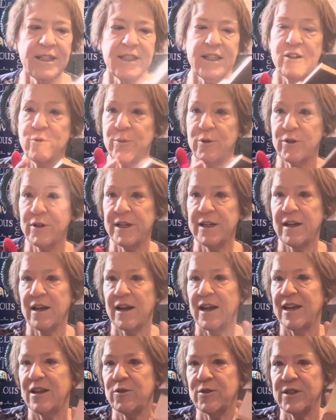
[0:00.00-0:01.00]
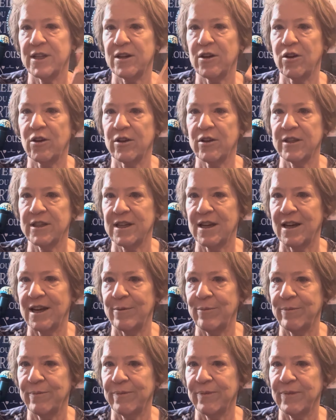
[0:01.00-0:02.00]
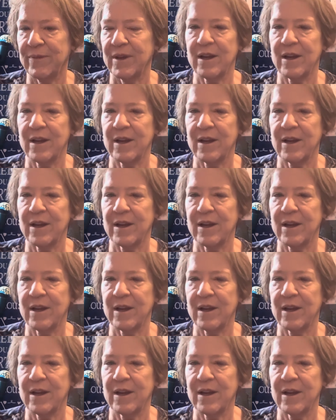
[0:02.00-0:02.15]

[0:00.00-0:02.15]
Tilbury. I use it all the time